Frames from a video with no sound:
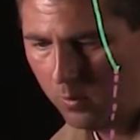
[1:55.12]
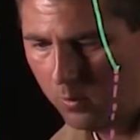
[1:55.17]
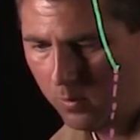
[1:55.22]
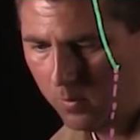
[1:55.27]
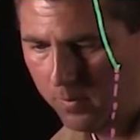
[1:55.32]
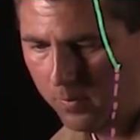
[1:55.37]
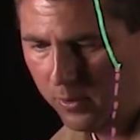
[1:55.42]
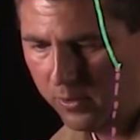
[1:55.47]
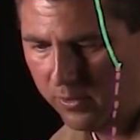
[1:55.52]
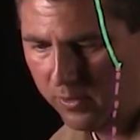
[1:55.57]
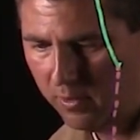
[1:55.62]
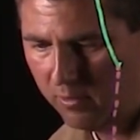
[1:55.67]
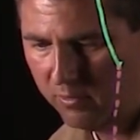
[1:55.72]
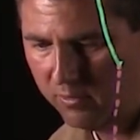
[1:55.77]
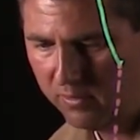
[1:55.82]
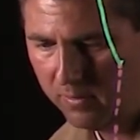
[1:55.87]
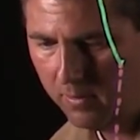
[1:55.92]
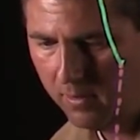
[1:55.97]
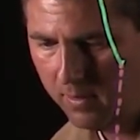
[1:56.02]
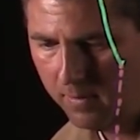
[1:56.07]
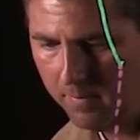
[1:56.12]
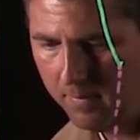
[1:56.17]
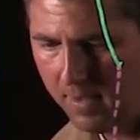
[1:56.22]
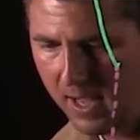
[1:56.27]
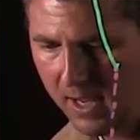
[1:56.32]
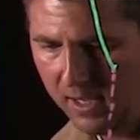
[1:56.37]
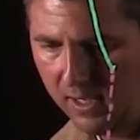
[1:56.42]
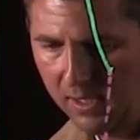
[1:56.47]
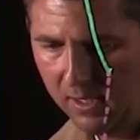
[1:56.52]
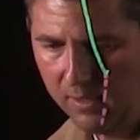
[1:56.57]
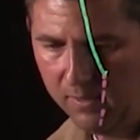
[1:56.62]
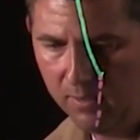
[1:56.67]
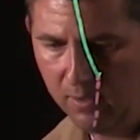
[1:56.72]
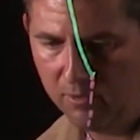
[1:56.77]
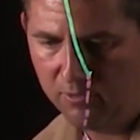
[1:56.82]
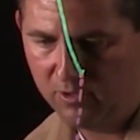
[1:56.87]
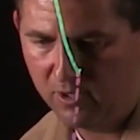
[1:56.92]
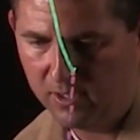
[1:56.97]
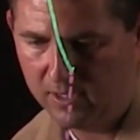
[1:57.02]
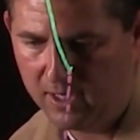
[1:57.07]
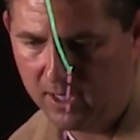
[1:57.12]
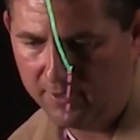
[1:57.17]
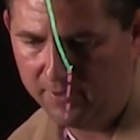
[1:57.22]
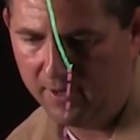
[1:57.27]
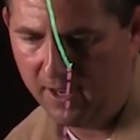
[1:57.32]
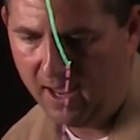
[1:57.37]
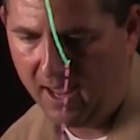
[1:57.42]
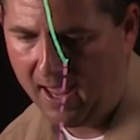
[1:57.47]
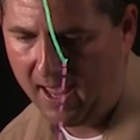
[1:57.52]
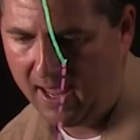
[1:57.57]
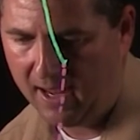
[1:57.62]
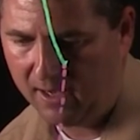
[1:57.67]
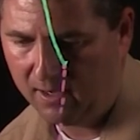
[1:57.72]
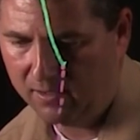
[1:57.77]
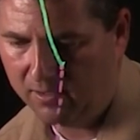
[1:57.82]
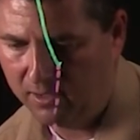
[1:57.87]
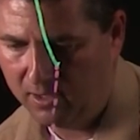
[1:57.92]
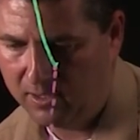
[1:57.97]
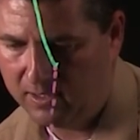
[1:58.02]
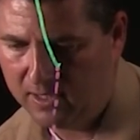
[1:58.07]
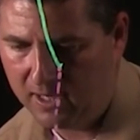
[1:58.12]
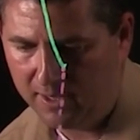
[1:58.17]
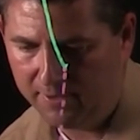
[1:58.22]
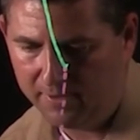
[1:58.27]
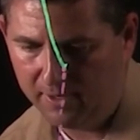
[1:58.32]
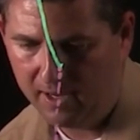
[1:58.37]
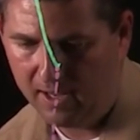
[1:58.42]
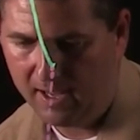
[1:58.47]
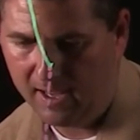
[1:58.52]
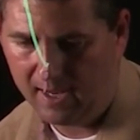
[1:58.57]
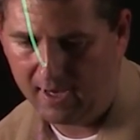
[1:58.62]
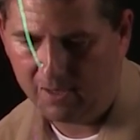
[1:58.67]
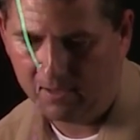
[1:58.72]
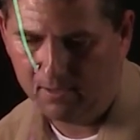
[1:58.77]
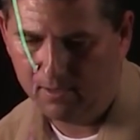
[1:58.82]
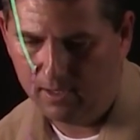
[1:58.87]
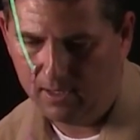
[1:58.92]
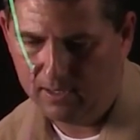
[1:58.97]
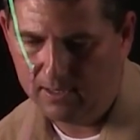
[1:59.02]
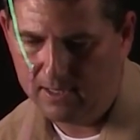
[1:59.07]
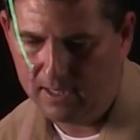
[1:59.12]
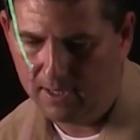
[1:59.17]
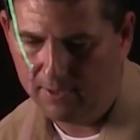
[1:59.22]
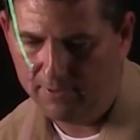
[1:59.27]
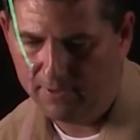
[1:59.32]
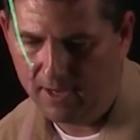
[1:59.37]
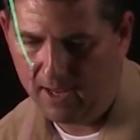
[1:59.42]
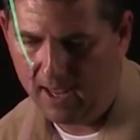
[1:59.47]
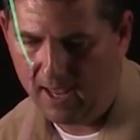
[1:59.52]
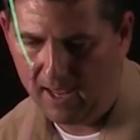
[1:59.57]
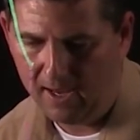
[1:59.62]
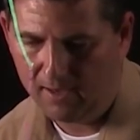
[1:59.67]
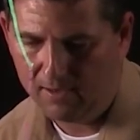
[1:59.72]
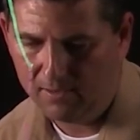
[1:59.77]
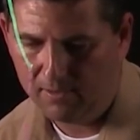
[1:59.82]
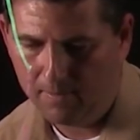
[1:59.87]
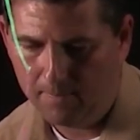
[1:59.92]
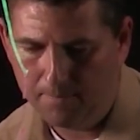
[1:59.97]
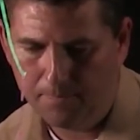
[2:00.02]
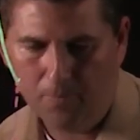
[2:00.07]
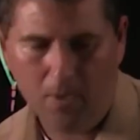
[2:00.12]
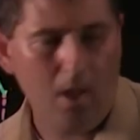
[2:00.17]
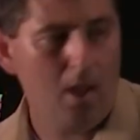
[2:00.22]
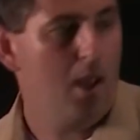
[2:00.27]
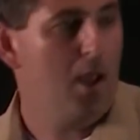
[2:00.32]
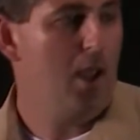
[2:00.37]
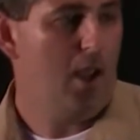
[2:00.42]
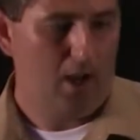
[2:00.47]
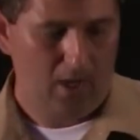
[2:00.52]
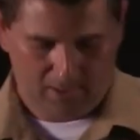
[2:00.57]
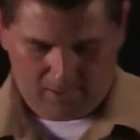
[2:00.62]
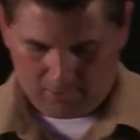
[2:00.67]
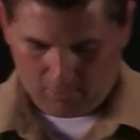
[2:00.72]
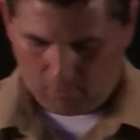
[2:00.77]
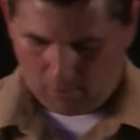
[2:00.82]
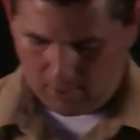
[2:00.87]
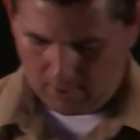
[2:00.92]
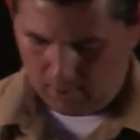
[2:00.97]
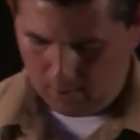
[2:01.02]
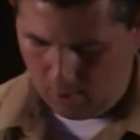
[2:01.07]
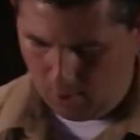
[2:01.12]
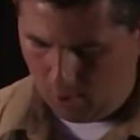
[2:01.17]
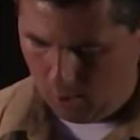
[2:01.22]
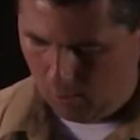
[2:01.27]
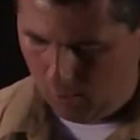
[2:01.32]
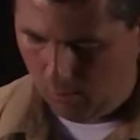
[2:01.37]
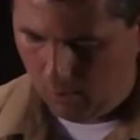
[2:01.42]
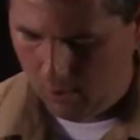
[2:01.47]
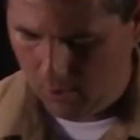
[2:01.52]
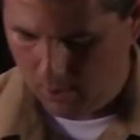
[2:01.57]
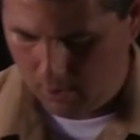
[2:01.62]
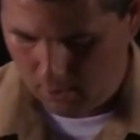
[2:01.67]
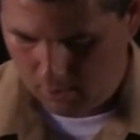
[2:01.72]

we'll put those back in. There's a delta x and a delta x and a delta x. And so I know